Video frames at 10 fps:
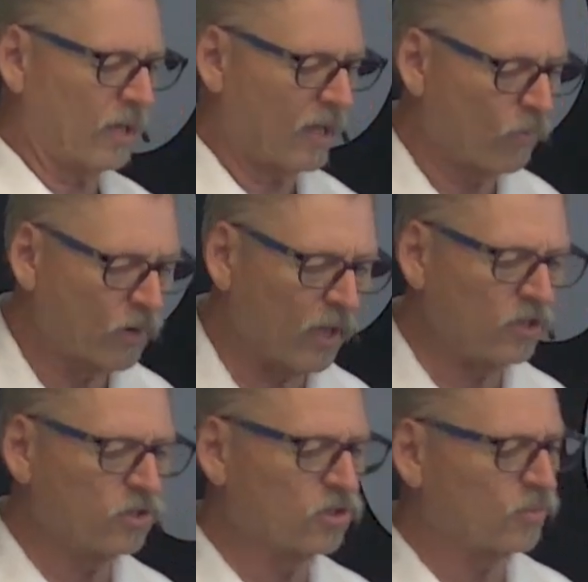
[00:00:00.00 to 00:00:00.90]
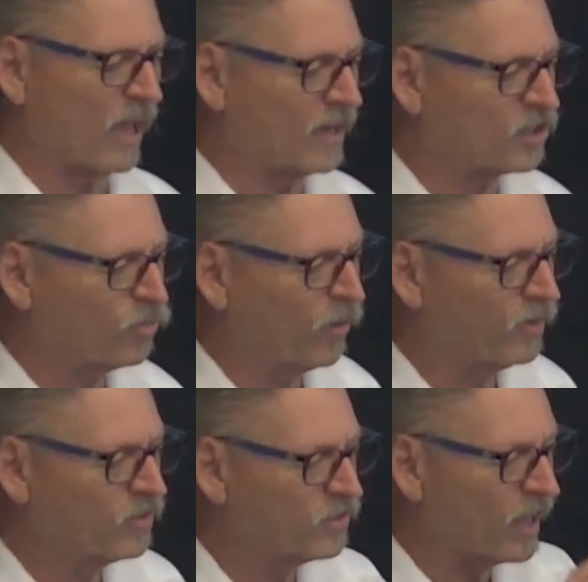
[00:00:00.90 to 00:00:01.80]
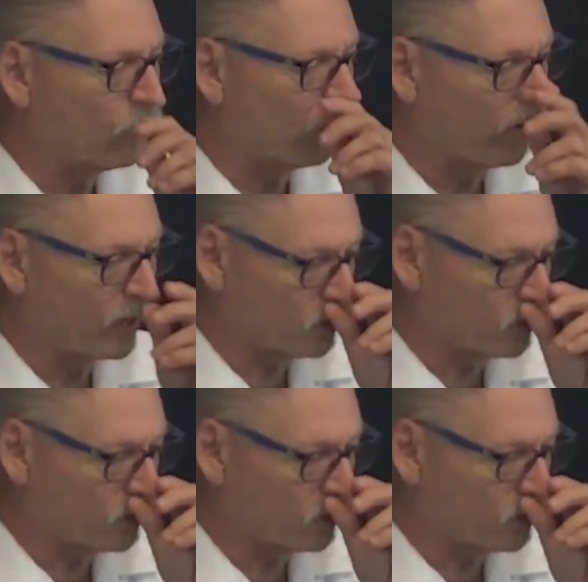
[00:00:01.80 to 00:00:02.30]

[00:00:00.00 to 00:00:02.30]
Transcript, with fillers: relationships, and experiences that bring